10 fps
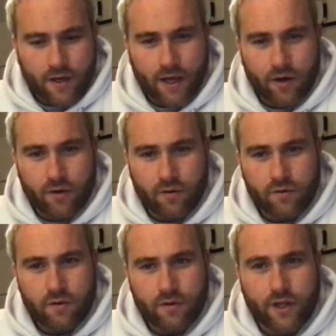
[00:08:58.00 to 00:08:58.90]

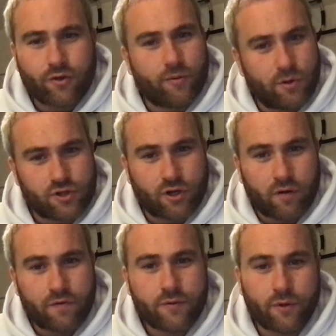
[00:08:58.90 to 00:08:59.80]
Now, they told me it was
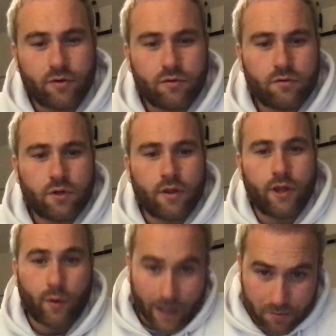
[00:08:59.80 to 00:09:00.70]
uncomfortable.
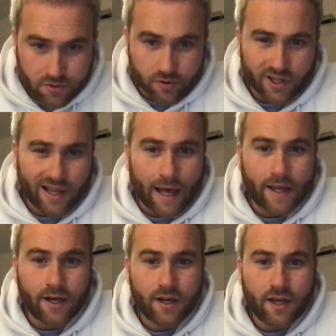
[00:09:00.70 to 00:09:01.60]
They were absolutely
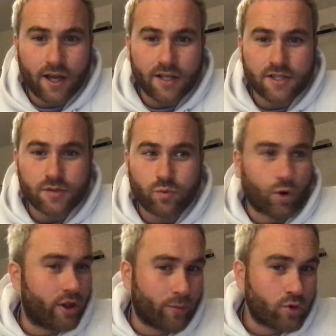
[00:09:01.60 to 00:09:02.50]
lying. It's
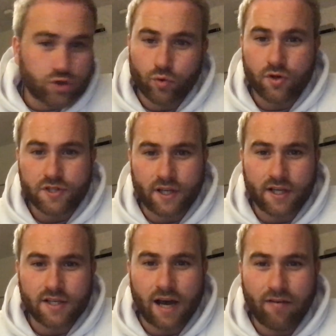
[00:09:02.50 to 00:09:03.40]
one of the most sorest
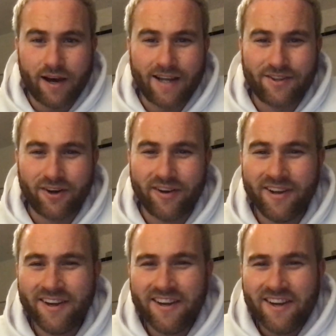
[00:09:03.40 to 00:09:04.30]
things I've had done.